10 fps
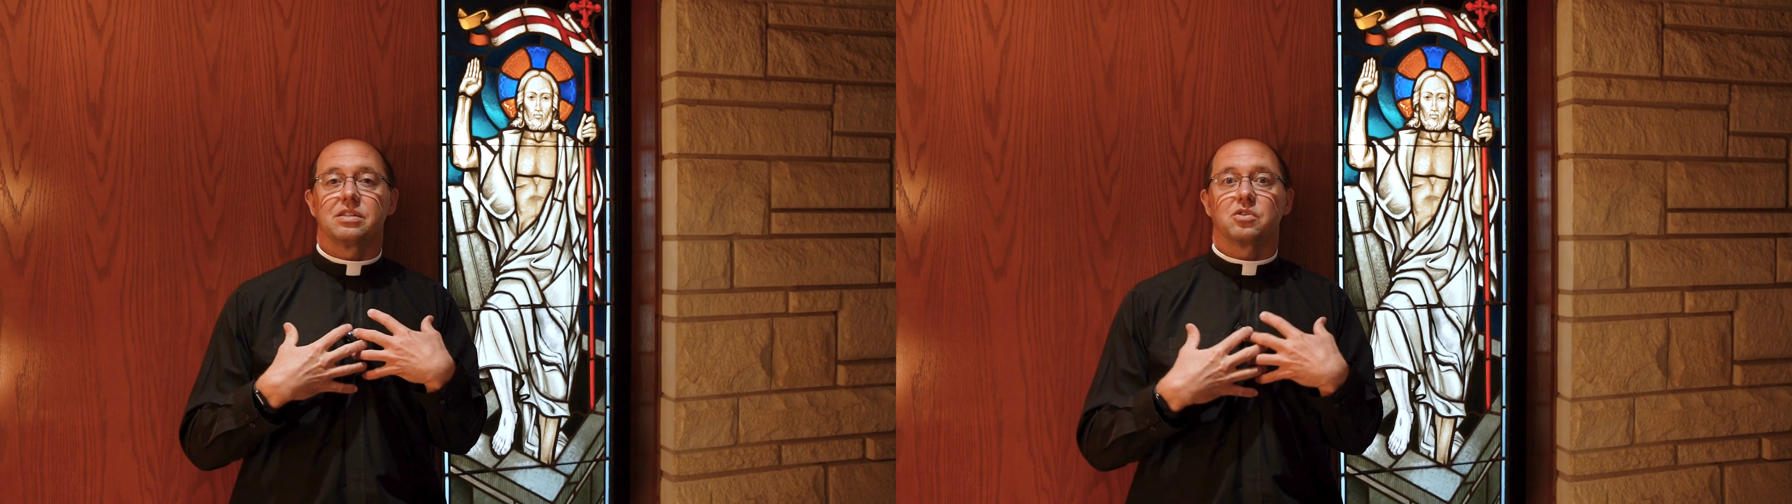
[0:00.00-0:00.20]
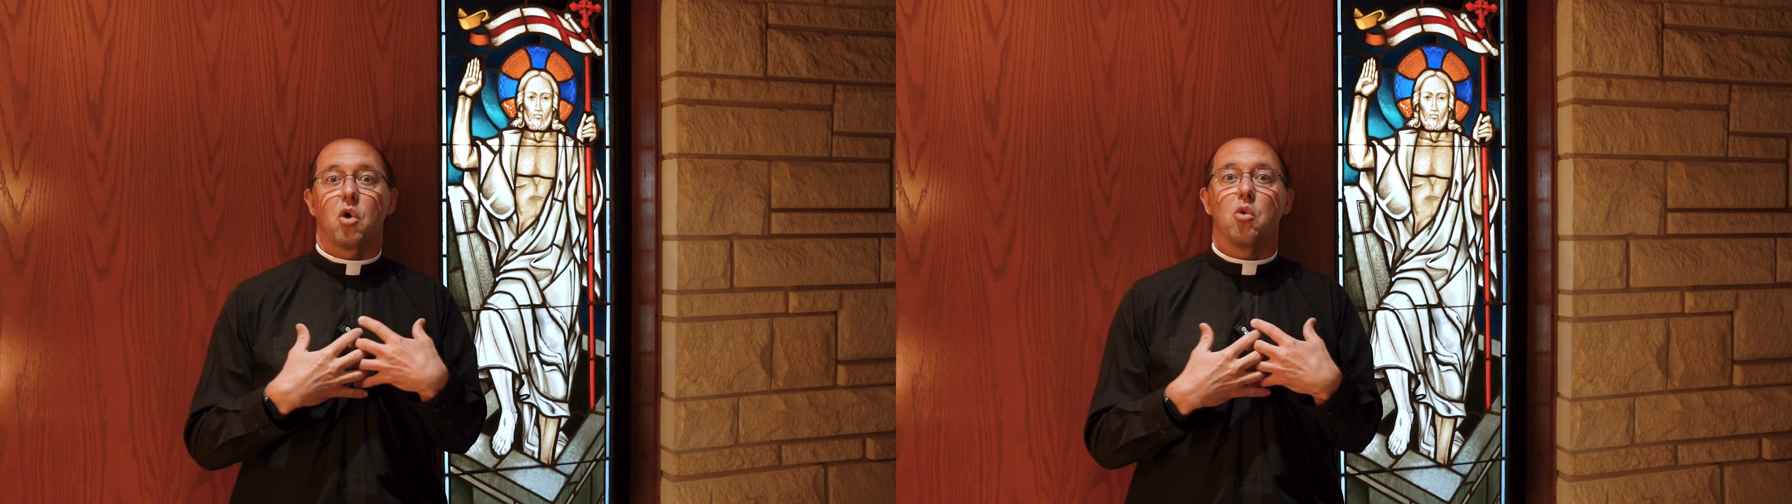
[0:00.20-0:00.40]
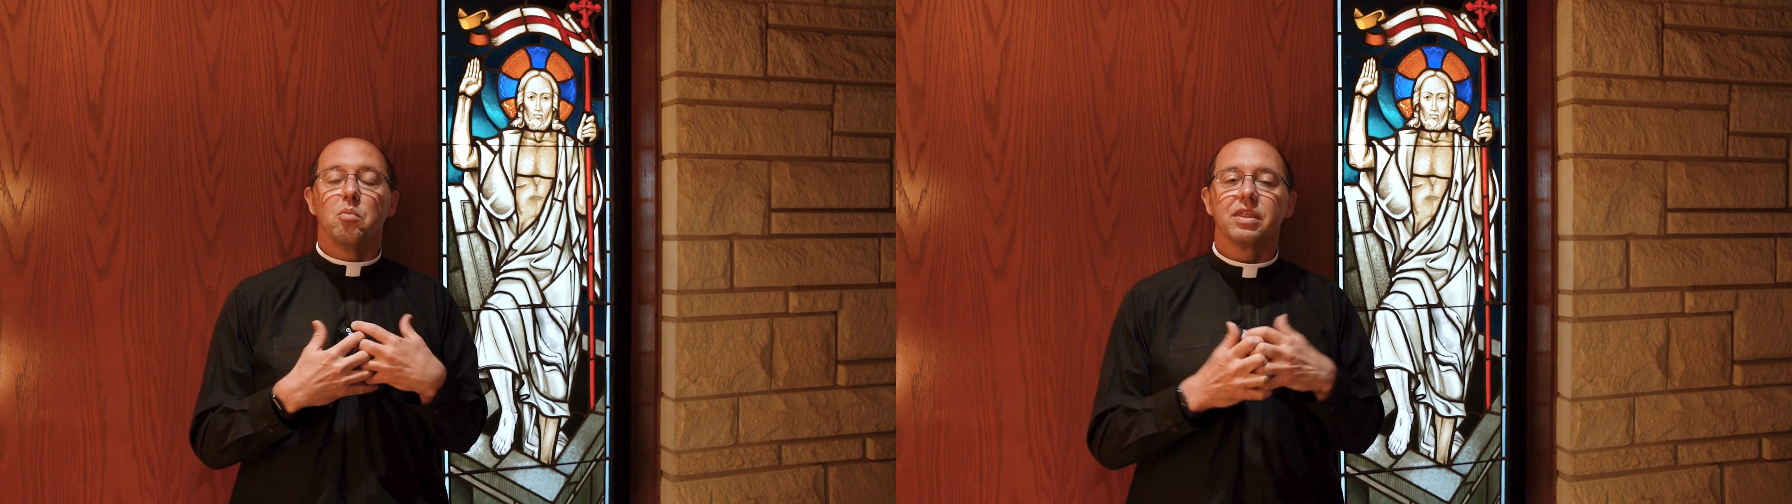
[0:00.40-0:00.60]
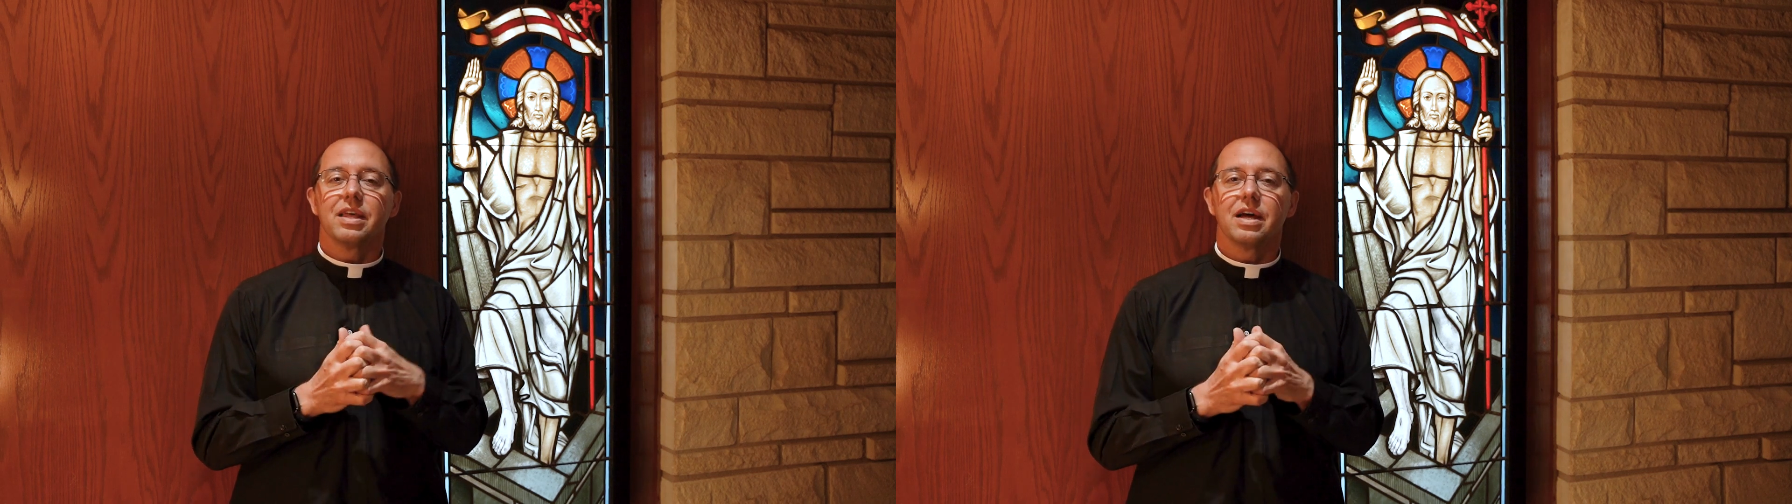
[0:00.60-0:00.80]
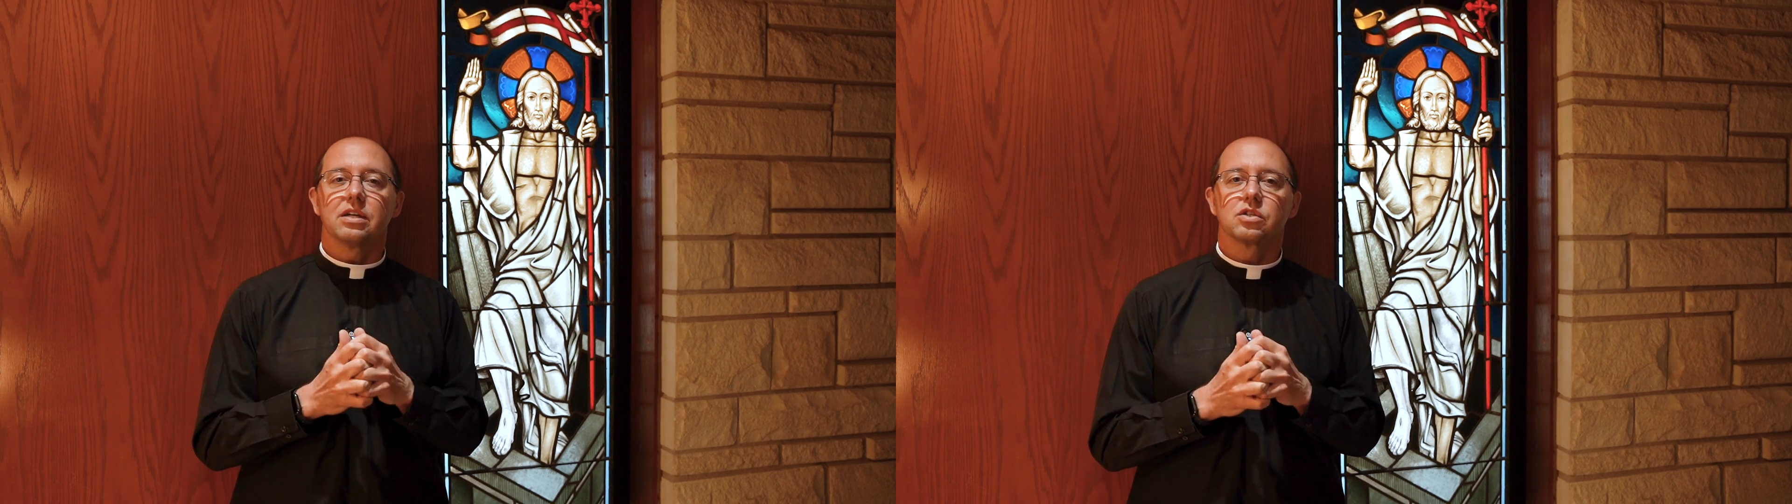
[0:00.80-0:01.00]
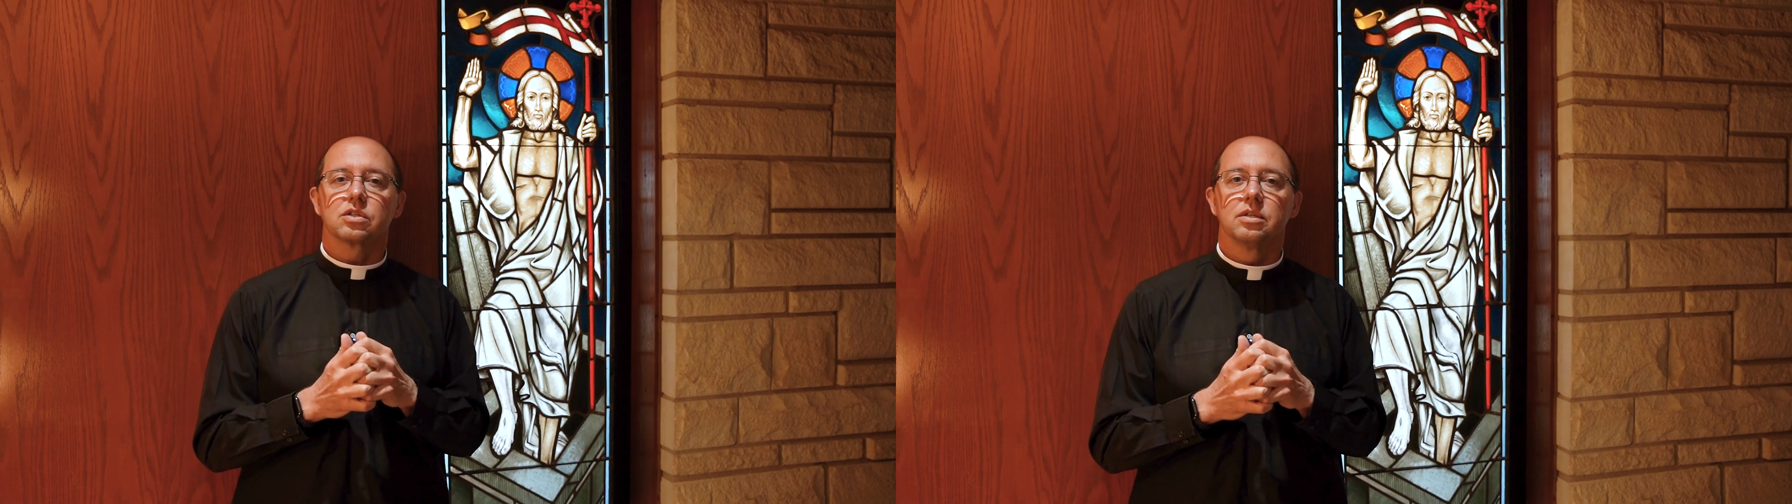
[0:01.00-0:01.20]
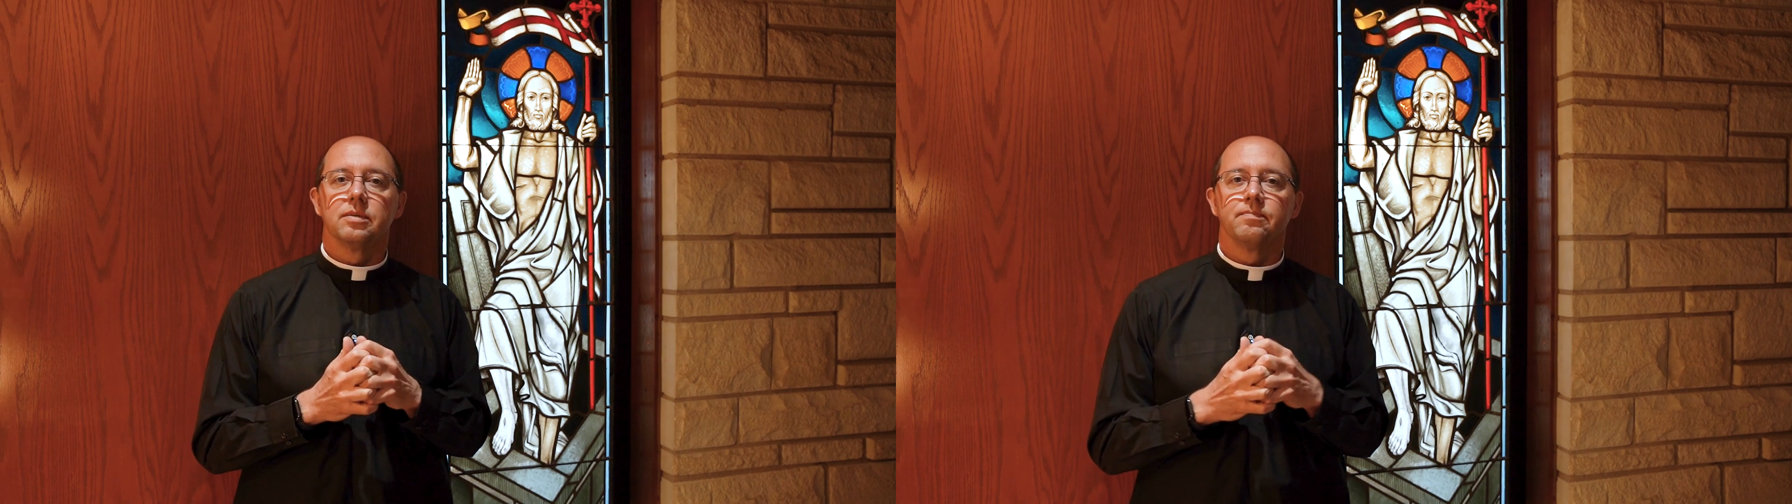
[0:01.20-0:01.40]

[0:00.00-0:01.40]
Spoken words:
his home within us,